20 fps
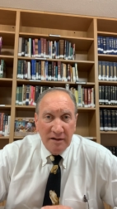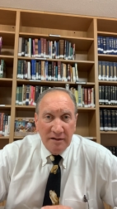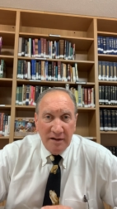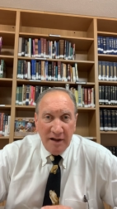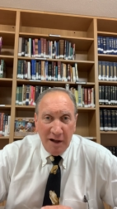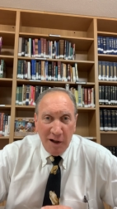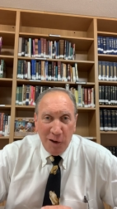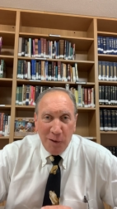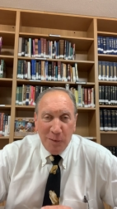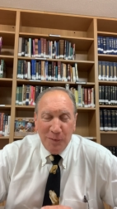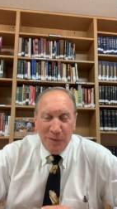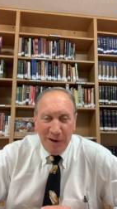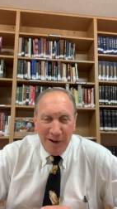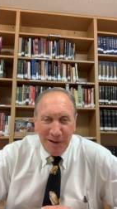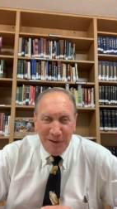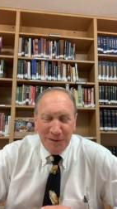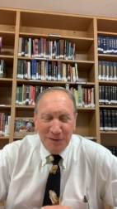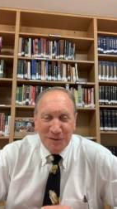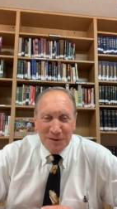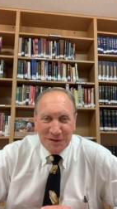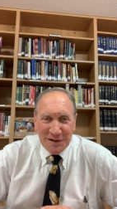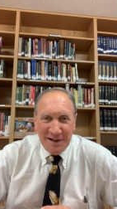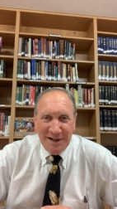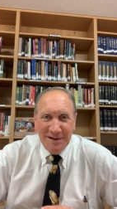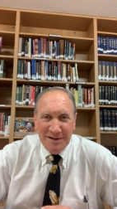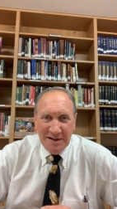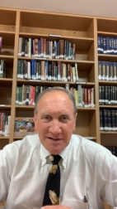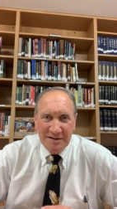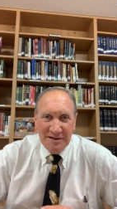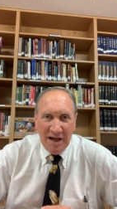to help others
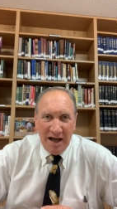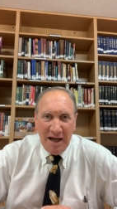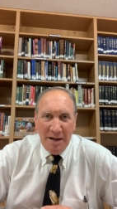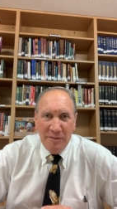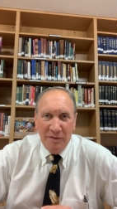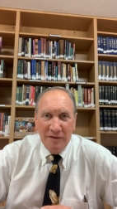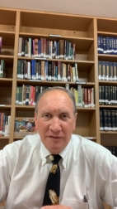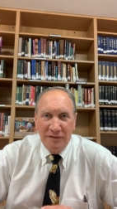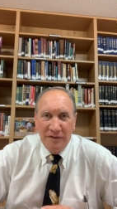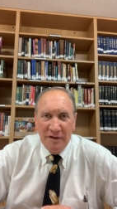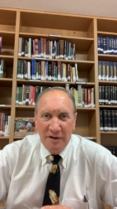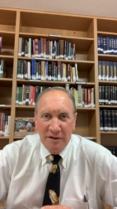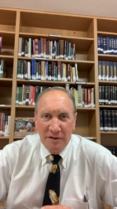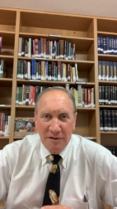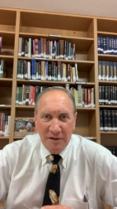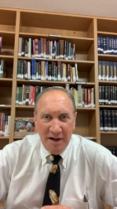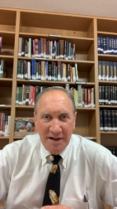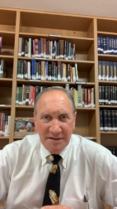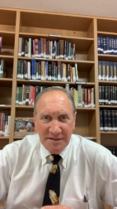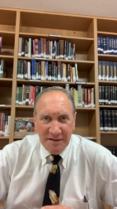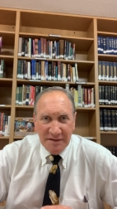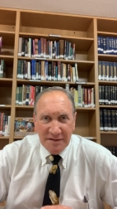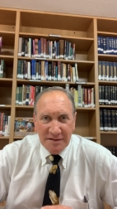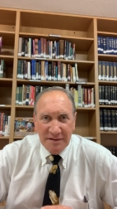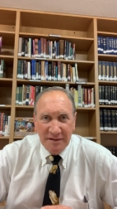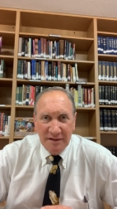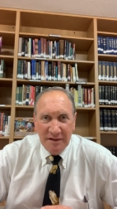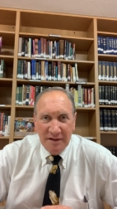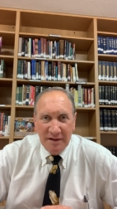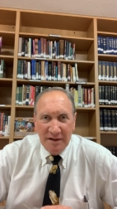in this time of
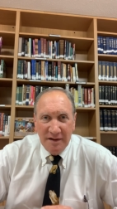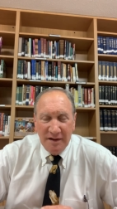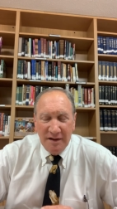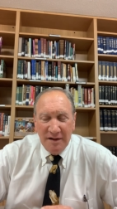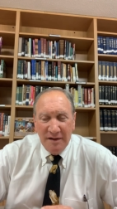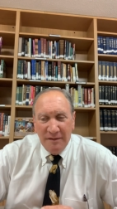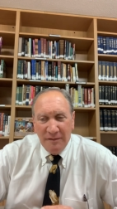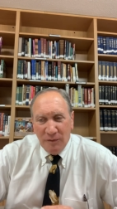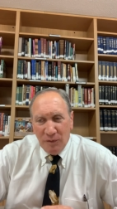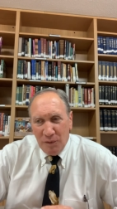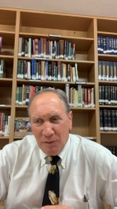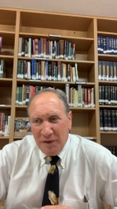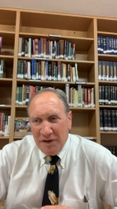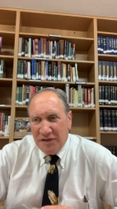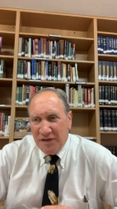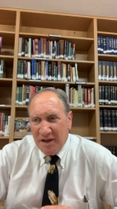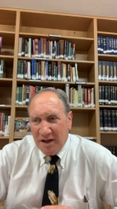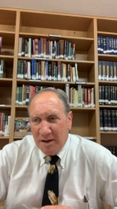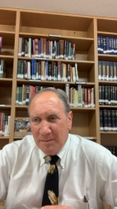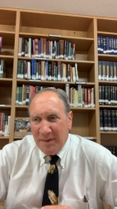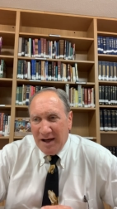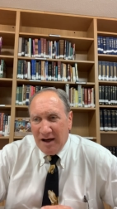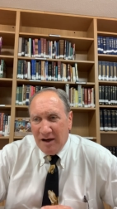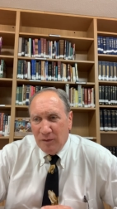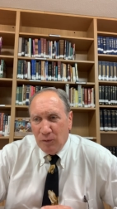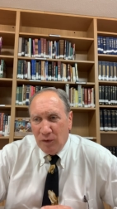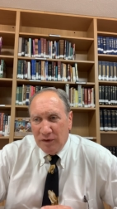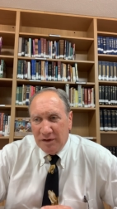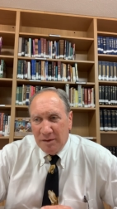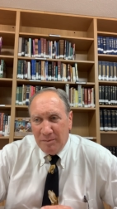crisis. When we think
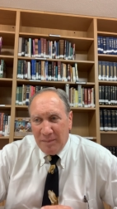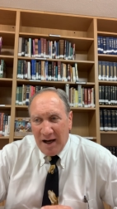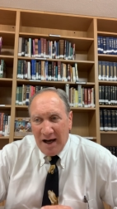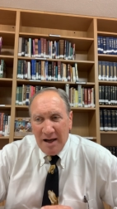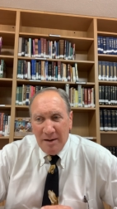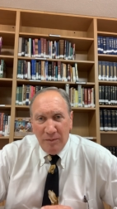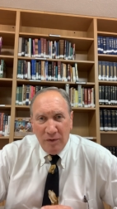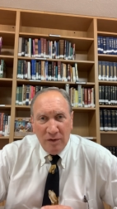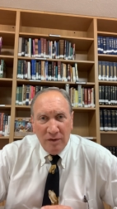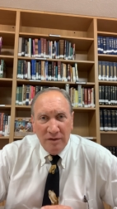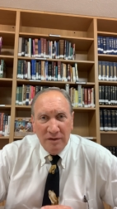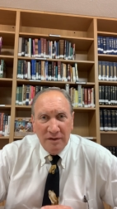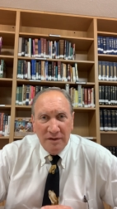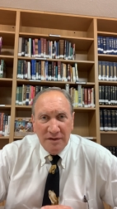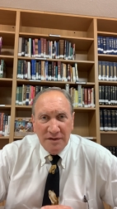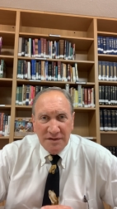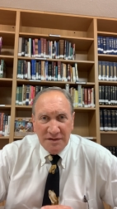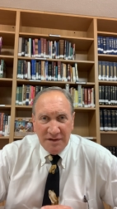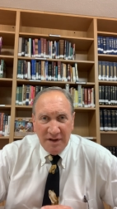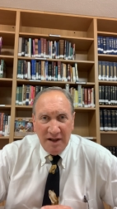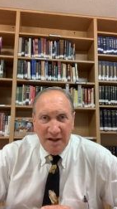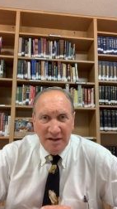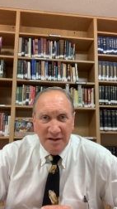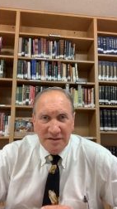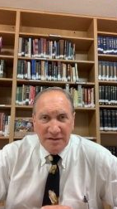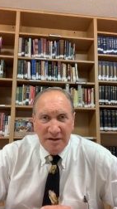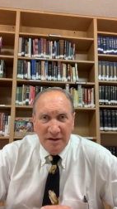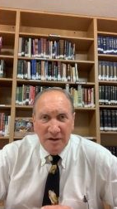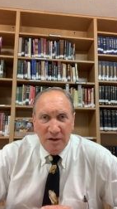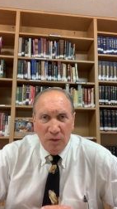about what the Bible
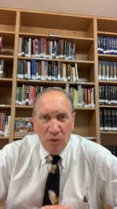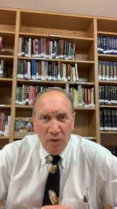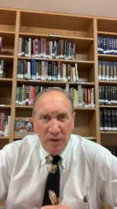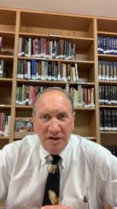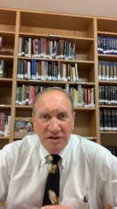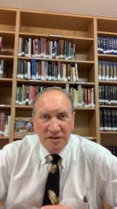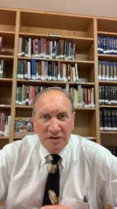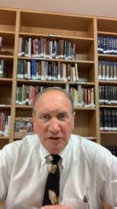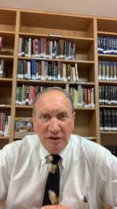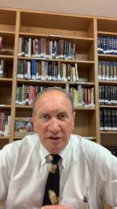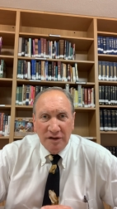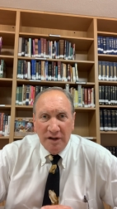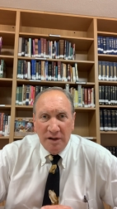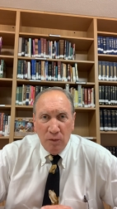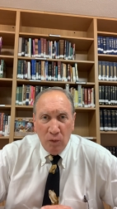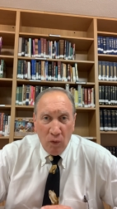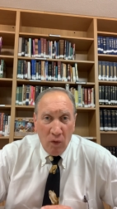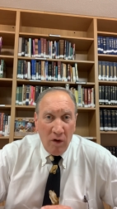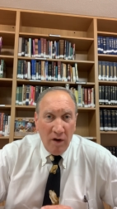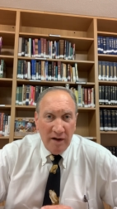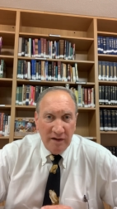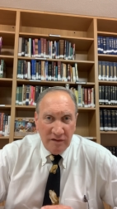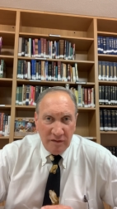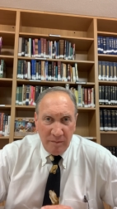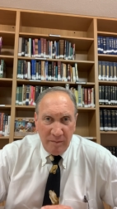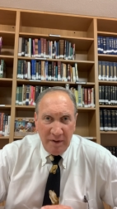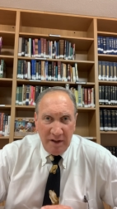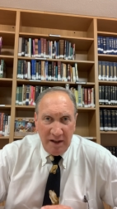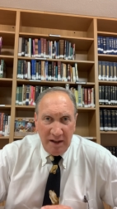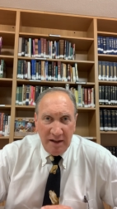says, we certainly want
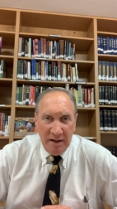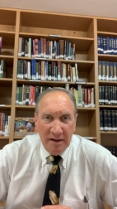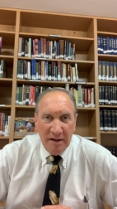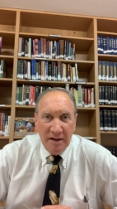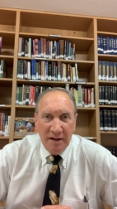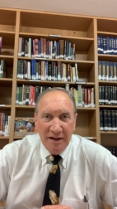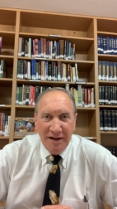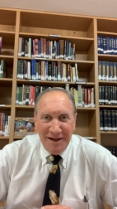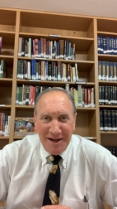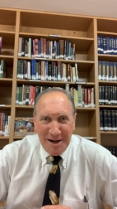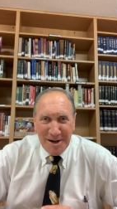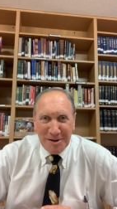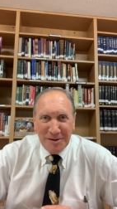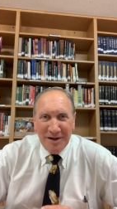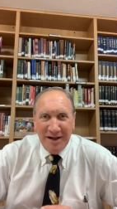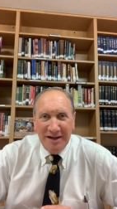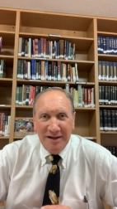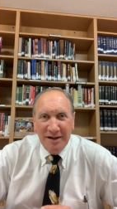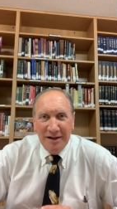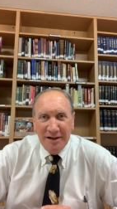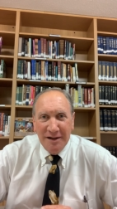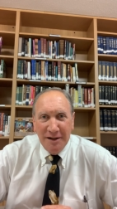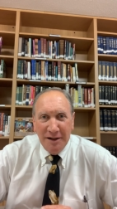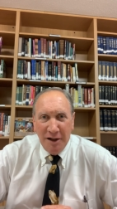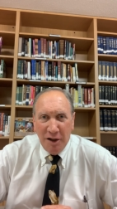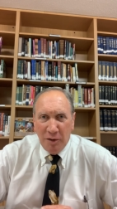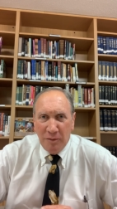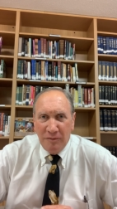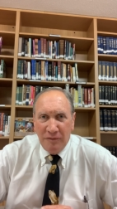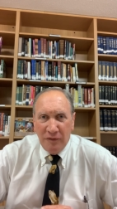to be caring,
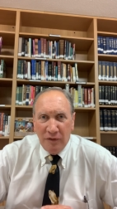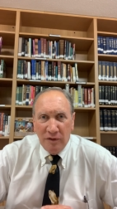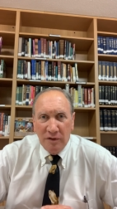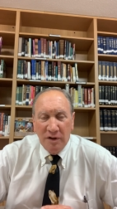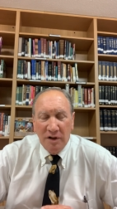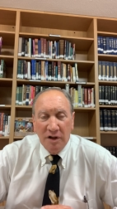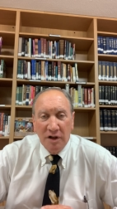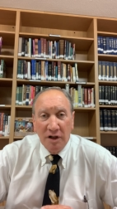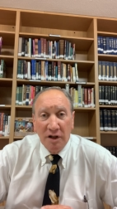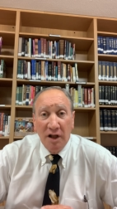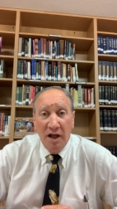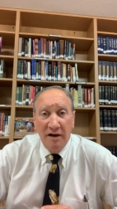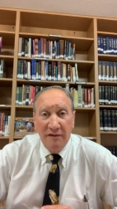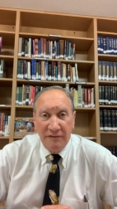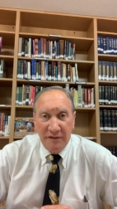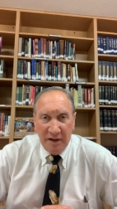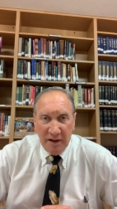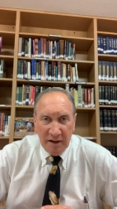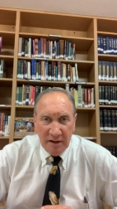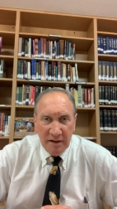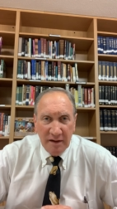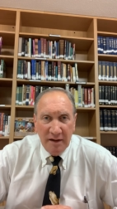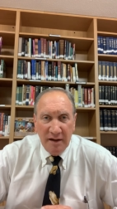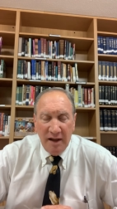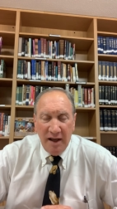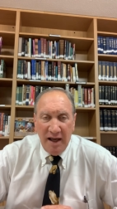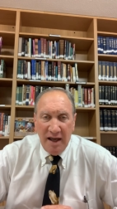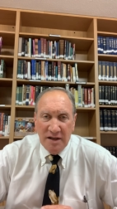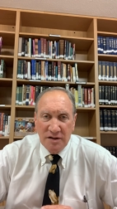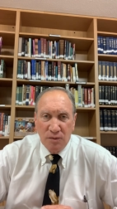helpful, loving
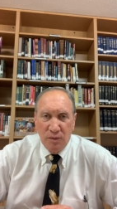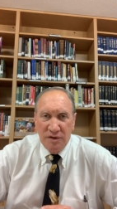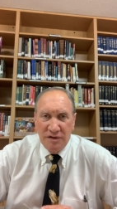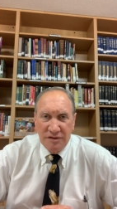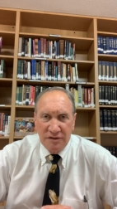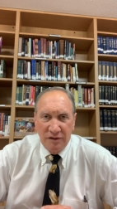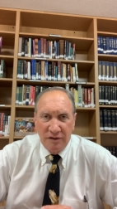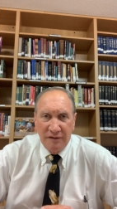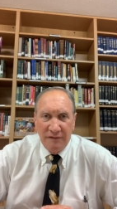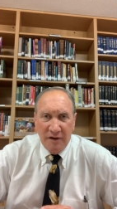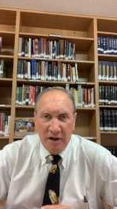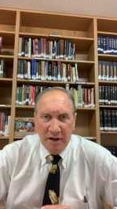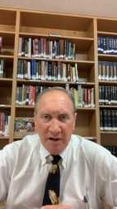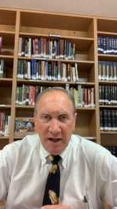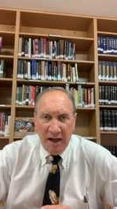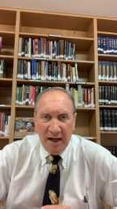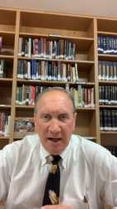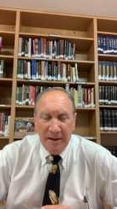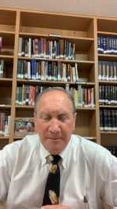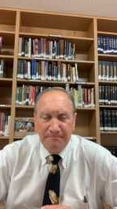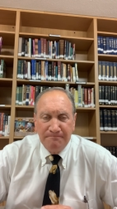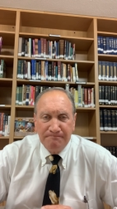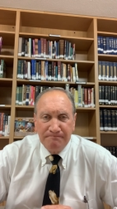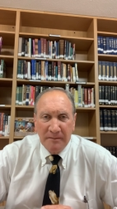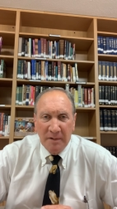as we serve our God.